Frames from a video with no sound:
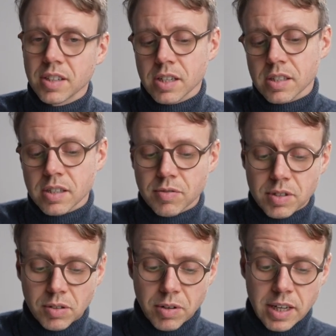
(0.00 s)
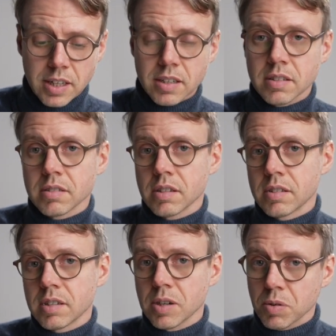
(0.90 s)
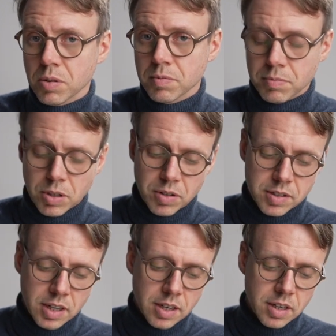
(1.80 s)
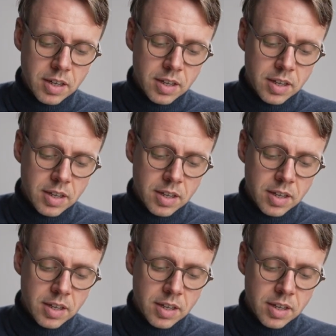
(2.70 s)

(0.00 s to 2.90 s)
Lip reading: is if the gradient is 0, because then